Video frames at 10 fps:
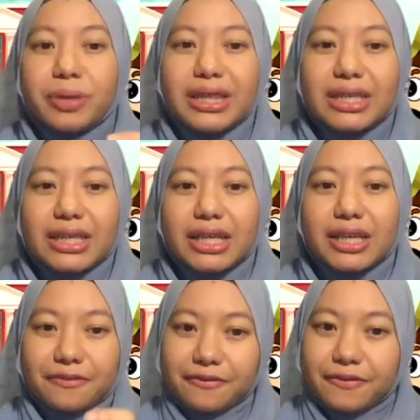be the
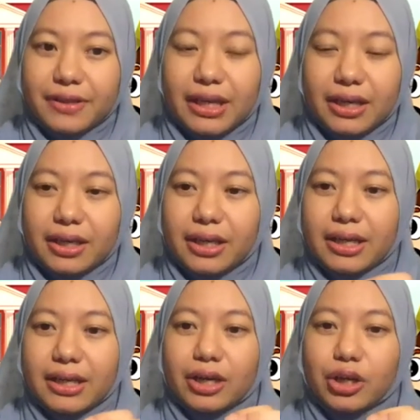nerve that, that
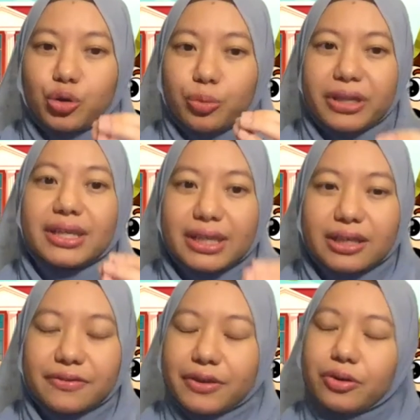that could be the nerve it,